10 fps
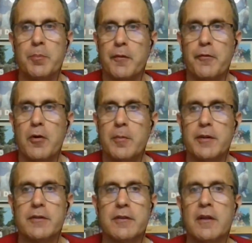
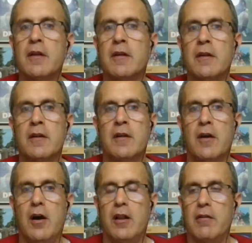performance
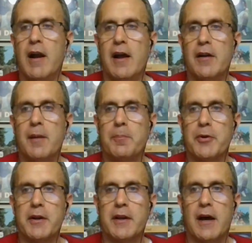all around. I'm
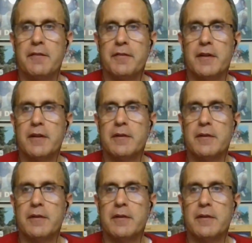pretty confident.